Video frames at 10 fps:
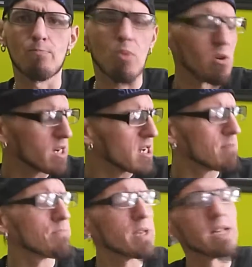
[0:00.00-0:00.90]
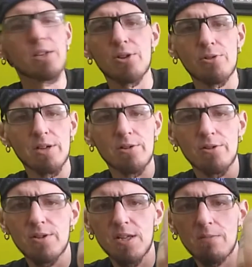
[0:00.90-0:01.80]
broken up into it
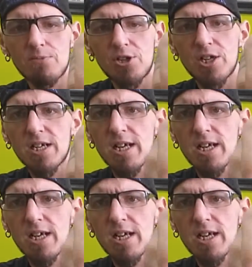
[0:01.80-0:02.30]
or some shit.